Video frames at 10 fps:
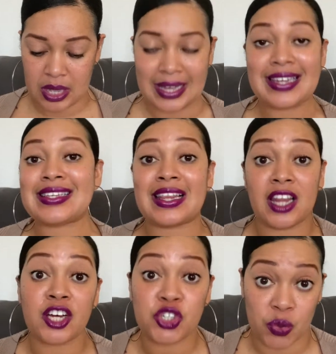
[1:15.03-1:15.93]
is a
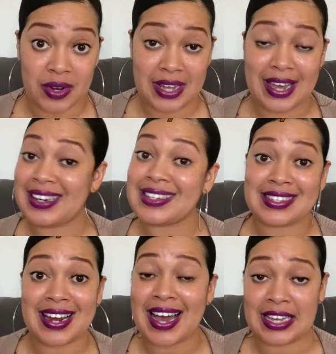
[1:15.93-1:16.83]
luxury and it's
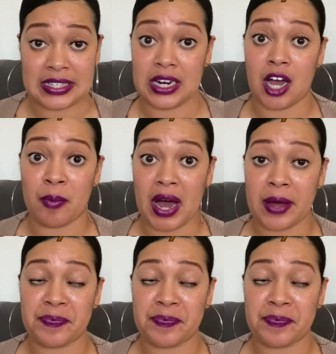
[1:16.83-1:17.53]
not easy to come by.